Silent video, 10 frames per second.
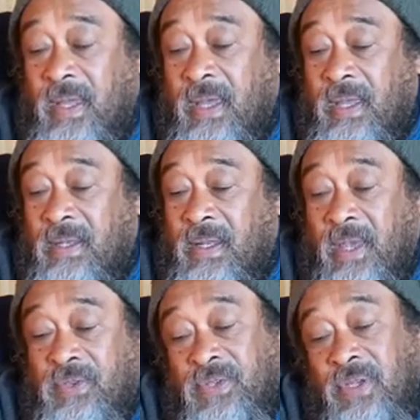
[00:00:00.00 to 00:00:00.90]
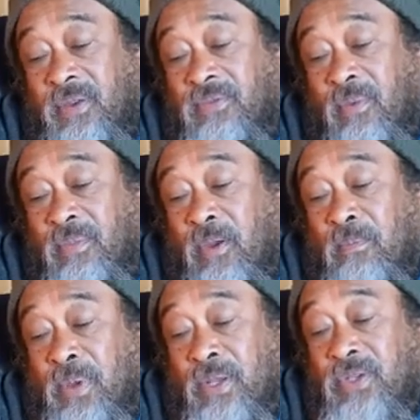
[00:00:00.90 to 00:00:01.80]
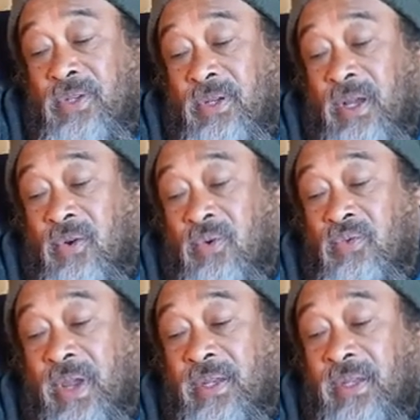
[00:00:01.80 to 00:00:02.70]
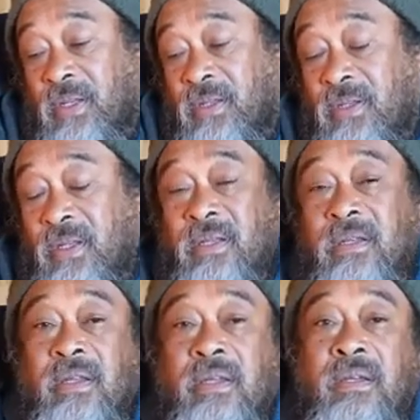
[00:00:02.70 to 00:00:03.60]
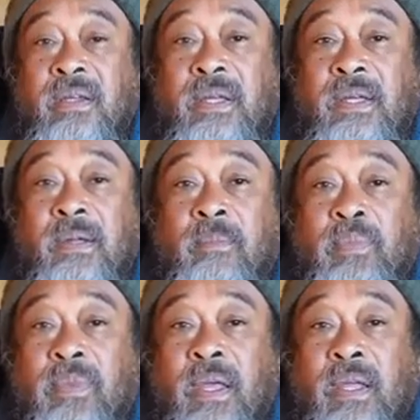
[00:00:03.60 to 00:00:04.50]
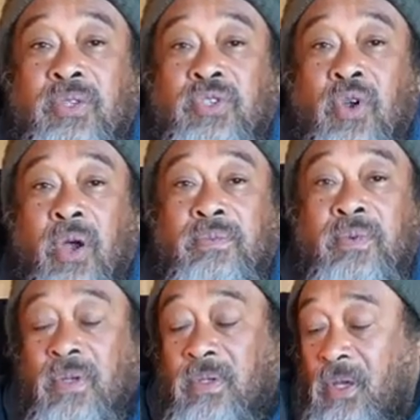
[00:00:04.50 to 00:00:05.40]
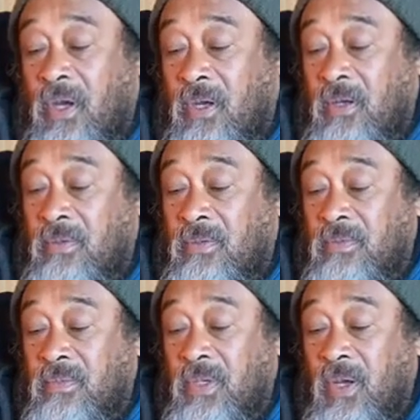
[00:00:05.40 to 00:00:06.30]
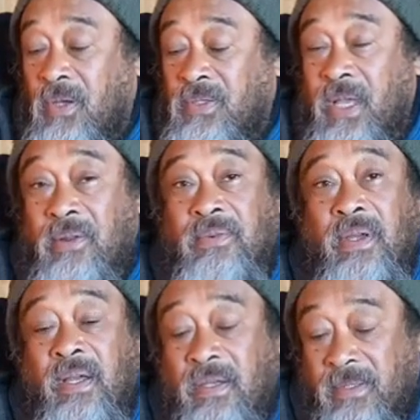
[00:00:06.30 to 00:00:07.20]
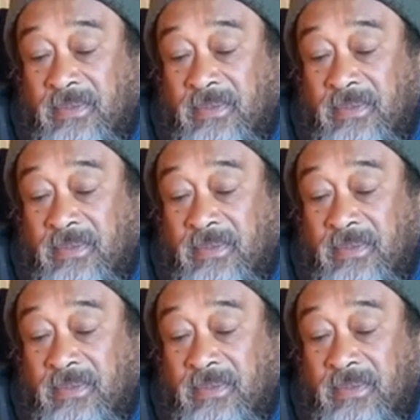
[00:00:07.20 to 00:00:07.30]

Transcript: And I see from your picture how radiant and joyful yourself are.